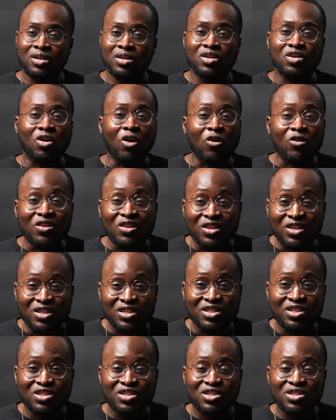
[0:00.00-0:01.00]

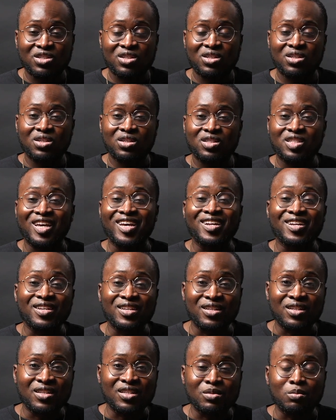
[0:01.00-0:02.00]
cartilage,
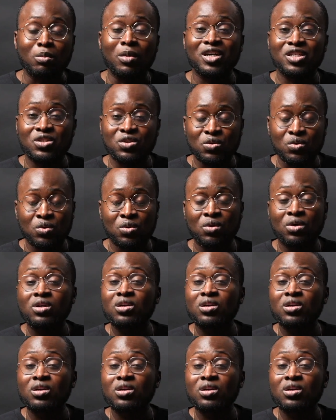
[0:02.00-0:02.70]
tendons, muscle.